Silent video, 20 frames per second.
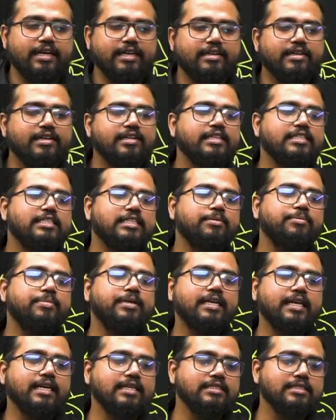year
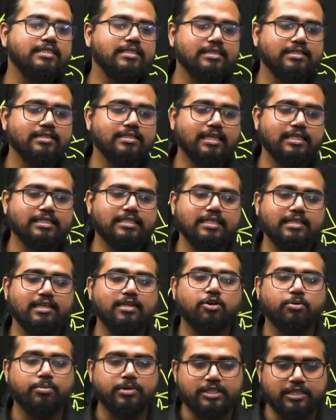ECB as external
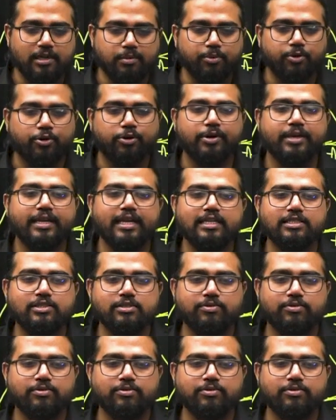commercial borrowing as